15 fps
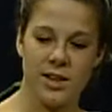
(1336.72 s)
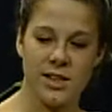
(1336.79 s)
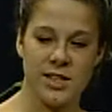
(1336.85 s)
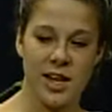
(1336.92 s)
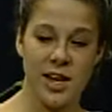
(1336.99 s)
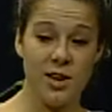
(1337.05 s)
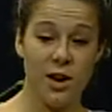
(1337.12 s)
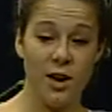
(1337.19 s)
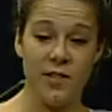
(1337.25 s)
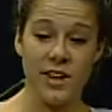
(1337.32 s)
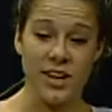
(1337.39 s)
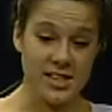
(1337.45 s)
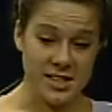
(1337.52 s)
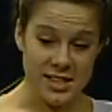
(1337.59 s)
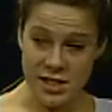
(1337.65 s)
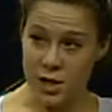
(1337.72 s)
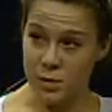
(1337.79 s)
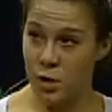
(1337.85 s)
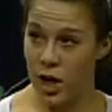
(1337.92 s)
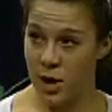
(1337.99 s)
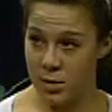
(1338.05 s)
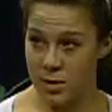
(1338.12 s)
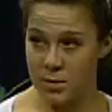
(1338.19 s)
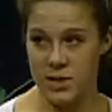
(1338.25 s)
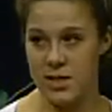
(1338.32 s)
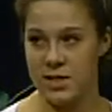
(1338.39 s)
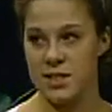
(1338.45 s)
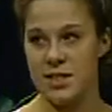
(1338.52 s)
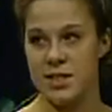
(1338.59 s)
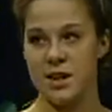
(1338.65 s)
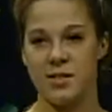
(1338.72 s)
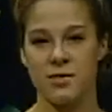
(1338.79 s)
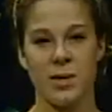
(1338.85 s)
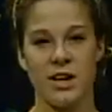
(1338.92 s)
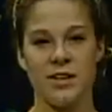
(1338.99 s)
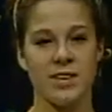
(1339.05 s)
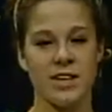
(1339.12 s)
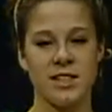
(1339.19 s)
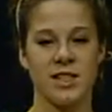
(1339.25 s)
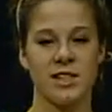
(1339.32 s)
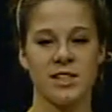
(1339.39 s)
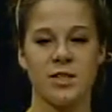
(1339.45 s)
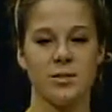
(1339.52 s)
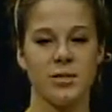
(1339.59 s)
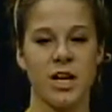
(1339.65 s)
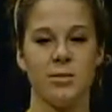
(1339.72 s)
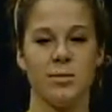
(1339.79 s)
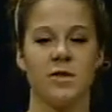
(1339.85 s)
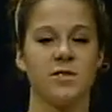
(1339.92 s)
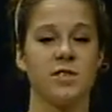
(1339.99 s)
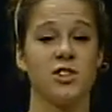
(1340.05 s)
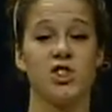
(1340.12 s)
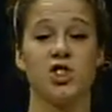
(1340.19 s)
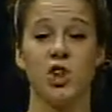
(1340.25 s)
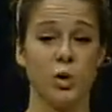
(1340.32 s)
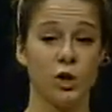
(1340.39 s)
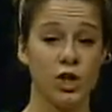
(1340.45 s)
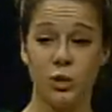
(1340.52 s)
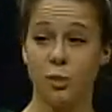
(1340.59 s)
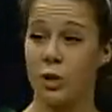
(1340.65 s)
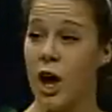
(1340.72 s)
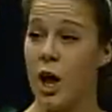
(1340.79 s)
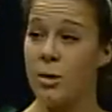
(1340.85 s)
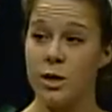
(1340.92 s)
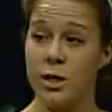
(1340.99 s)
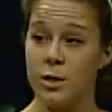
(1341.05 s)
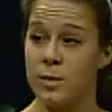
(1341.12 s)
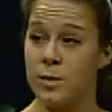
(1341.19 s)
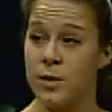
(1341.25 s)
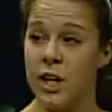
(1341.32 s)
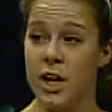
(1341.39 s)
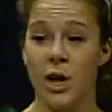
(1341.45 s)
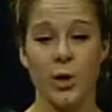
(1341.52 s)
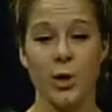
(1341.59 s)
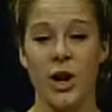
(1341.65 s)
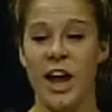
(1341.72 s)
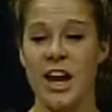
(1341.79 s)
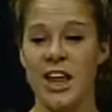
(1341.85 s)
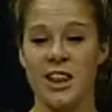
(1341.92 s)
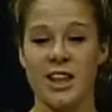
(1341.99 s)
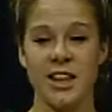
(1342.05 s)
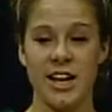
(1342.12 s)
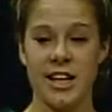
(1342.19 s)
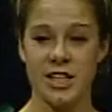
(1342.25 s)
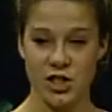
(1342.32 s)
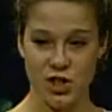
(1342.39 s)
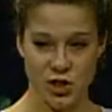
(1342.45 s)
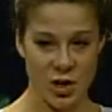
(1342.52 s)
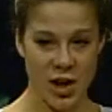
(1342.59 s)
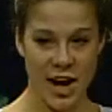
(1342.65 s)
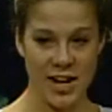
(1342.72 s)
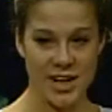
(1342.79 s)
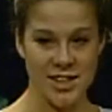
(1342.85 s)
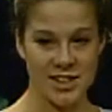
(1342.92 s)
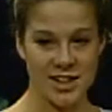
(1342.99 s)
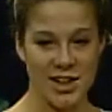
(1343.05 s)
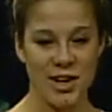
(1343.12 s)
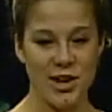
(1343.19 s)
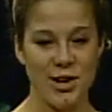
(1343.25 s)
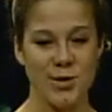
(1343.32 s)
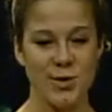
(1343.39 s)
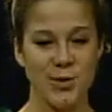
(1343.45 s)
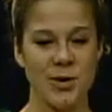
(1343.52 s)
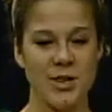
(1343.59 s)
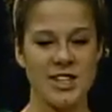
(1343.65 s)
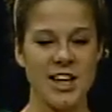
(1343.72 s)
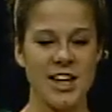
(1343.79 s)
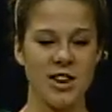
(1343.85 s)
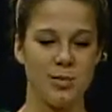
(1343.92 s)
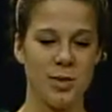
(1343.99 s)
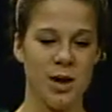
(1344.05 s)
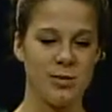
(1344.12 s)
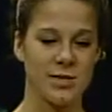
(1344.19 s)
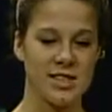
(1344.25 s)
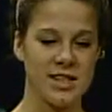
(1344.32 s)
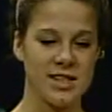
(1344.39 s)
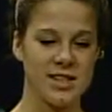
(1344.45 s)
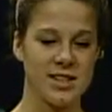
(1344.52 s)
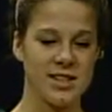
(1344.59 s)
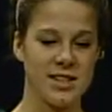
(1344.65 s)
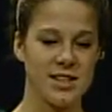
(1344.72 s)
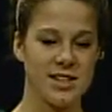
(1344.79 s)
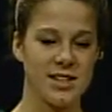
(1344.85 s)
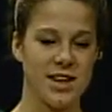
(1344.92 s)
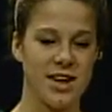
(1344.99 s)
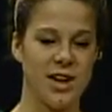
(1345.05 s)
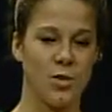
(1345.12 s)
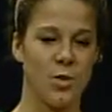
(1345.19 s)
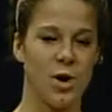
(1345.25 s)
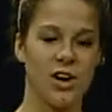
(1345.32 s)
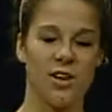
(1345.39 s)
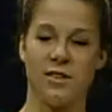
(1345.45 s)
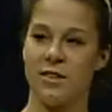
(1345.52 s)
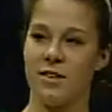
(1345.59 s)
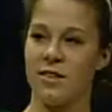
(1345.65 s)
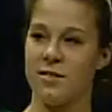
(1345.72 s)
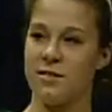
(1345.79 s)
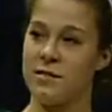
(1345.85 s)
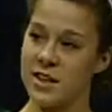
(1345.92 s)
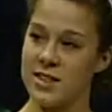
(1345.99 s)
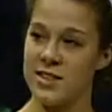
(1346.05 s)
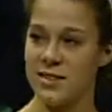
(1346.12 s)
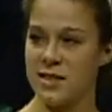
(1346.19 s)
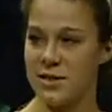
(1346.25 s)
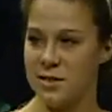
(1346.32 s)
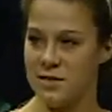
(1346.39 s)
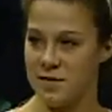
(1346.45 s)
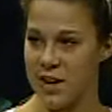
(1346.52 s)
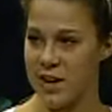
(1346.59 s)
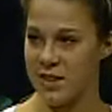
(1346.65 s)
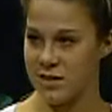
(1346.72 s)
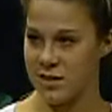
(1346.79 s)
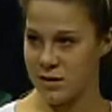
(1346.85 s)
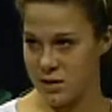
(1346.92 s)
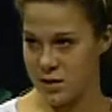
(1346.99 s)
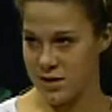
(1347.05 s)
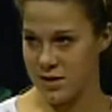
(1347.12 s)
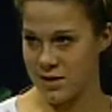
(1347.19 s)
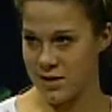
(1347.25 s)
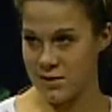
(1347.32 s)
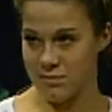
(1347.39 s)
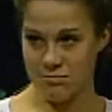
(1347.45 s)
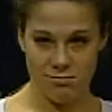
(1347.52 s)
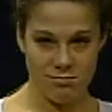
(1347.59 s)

take all the existing problems and instead of manifesting on some type of social problem or anything that can distract, we take the problems that exist and work on fixing those and finding solutions,